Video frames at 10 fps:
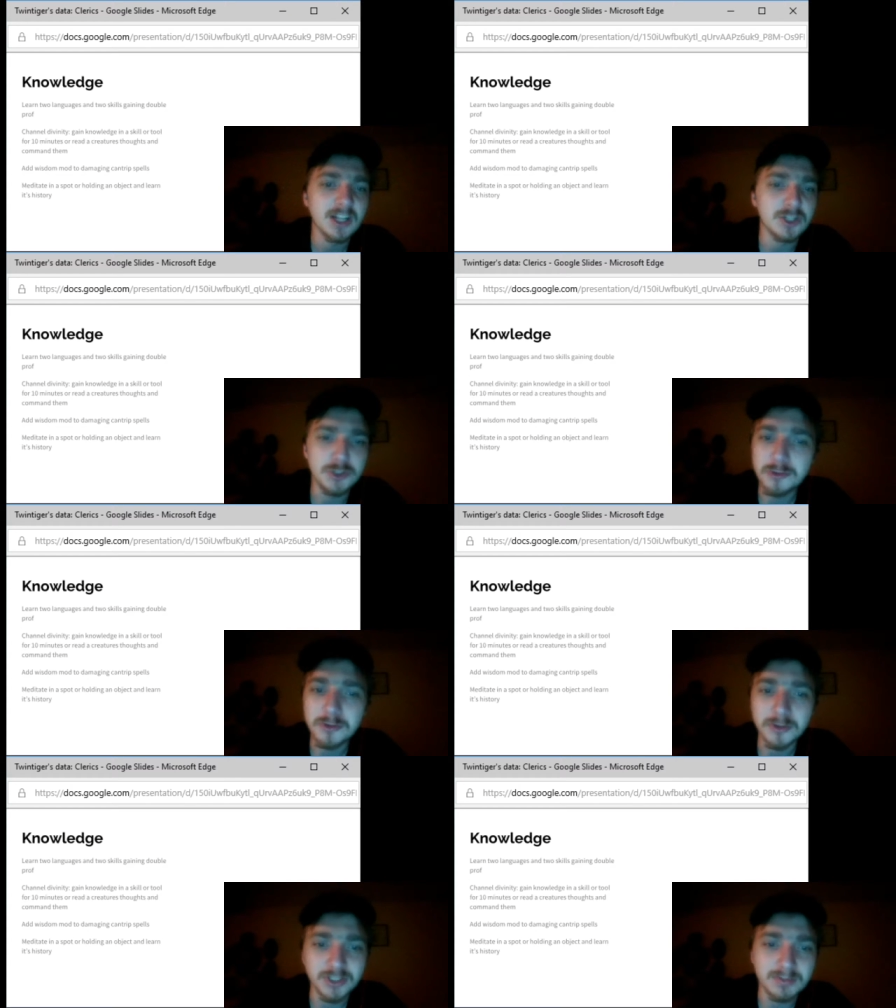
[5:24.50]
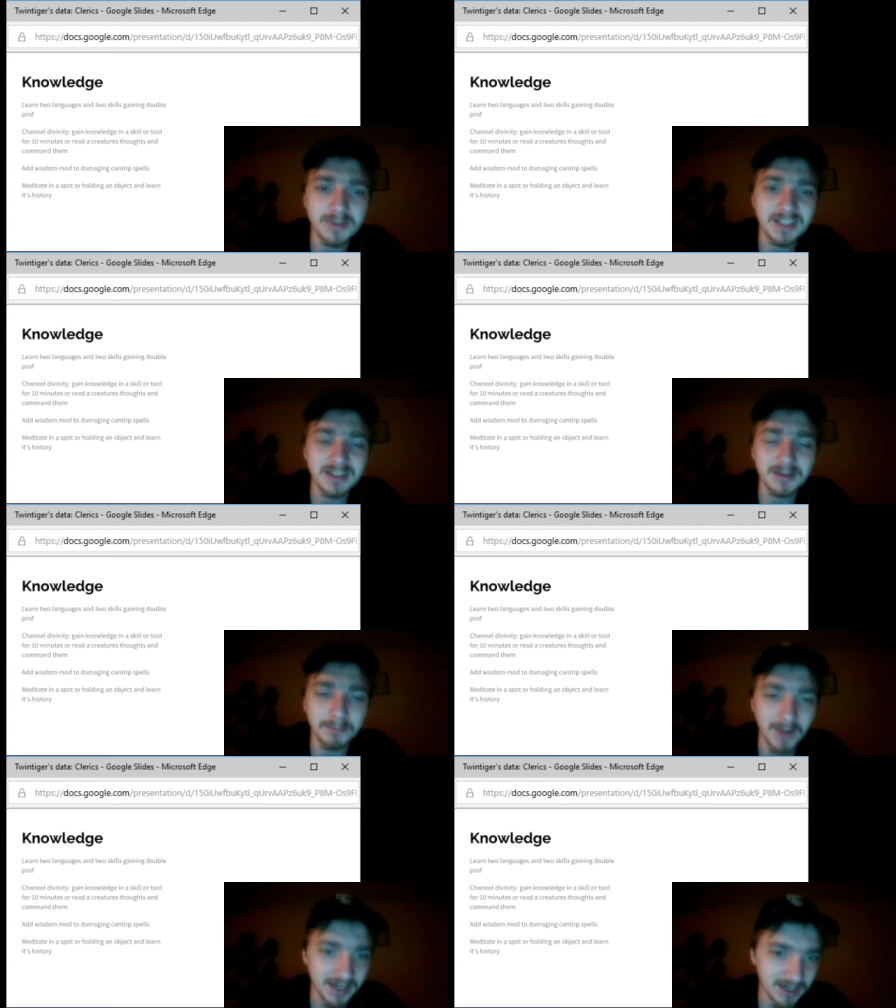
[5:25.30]
jewels to be
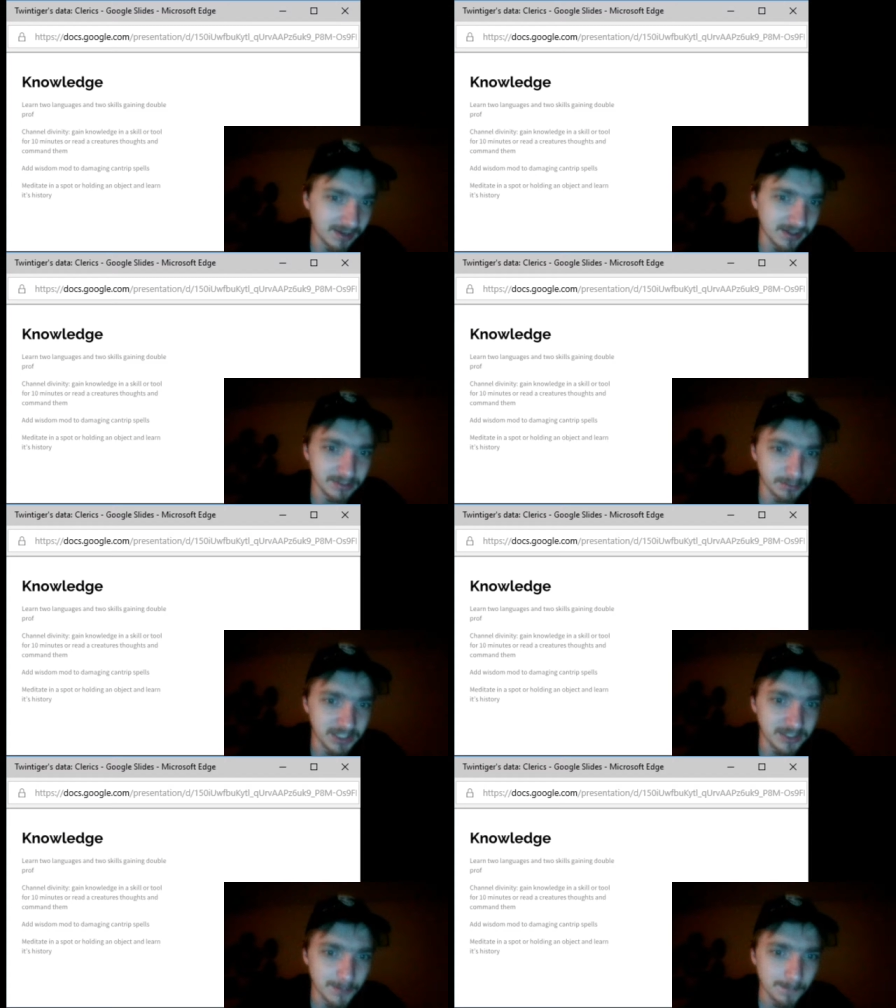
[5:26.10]
mined out of this place.